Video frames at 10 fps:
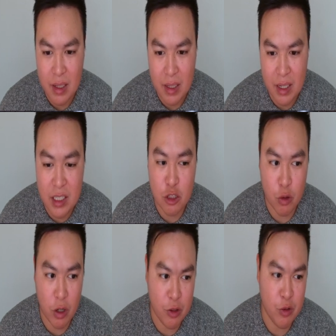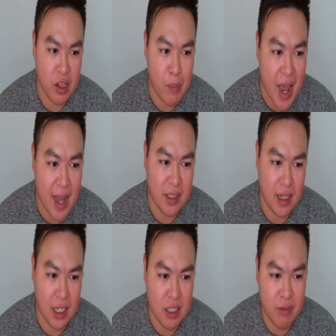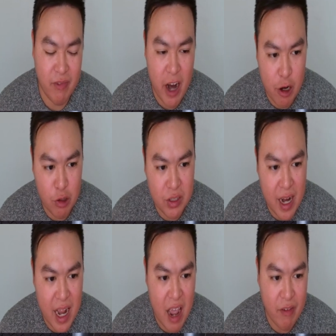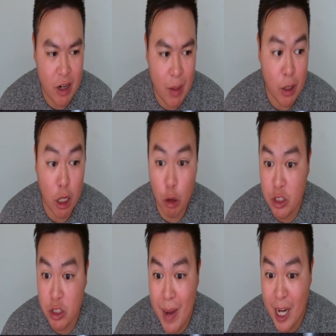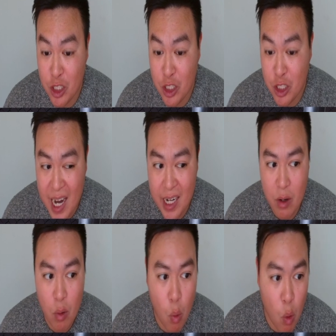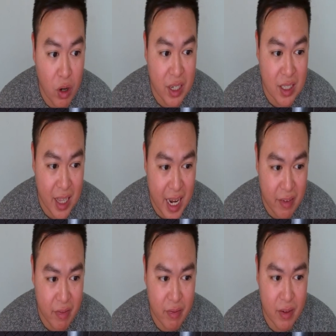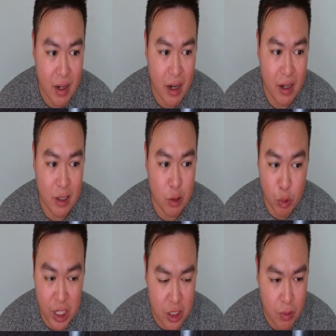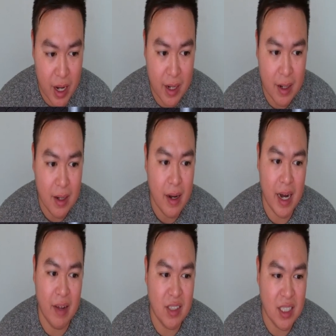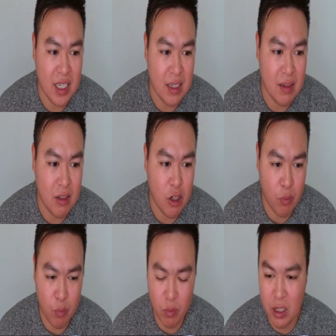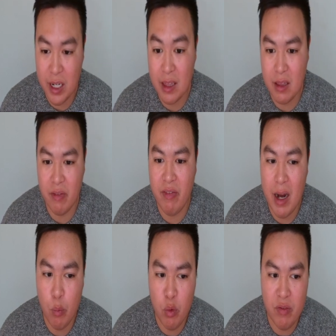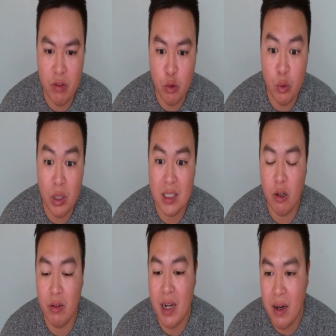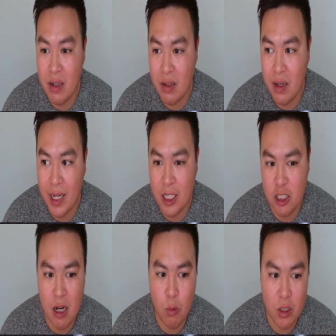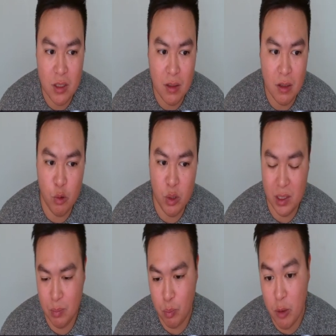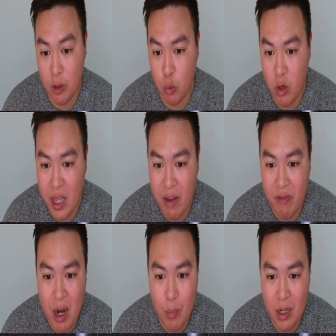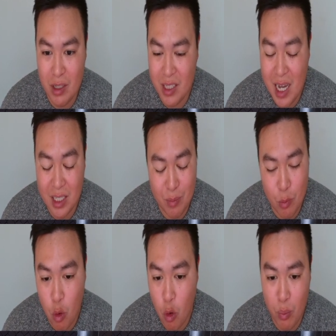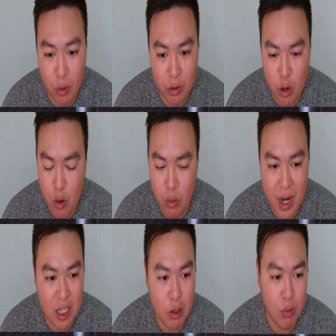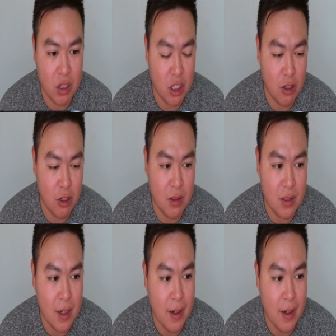he struggled in the past against fighters that have come close to matching his height or his length and his reach, right? And I've seen, look at the fight with Luis Saldana against Sean Woodson. Luis pretty much won that fight, but he just had some horrible low IQ decisions.